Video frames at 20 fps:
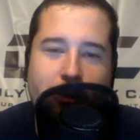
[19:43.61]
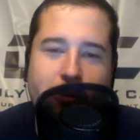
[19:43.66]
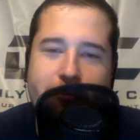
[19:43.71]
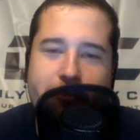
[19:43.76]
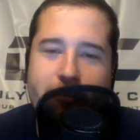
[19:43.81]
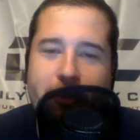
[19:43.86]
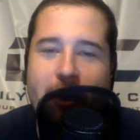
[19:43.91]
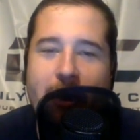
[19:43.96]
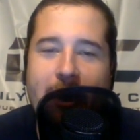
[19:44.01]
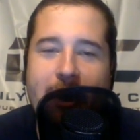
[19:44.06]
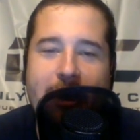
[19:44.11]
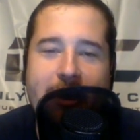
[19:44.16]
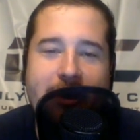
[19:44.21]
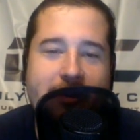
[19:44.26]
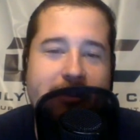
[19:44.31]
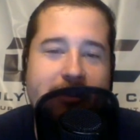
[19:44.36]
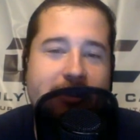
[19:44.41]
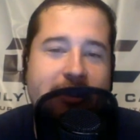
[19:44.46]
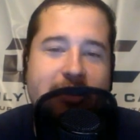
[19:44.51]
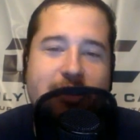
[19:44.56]
Vaught,
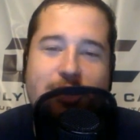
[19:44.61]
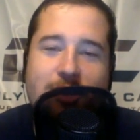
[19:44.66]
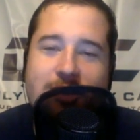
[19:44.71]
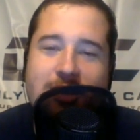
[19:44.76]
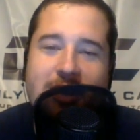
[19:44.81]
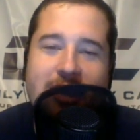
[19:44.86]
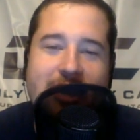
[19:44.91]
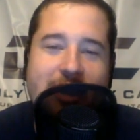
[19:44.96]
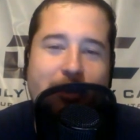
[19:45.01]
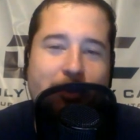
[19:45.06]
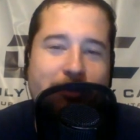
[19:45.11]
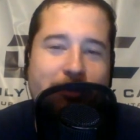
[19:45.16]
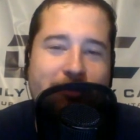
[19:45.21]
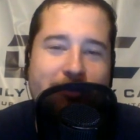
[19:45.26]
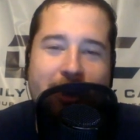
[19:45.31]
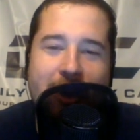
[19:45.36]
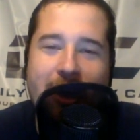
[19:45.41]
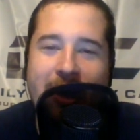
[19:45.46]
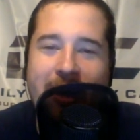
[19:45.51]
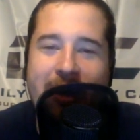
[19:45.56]
let's just kick it with
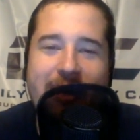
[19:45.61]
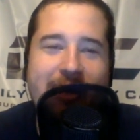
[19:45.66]
Vaught.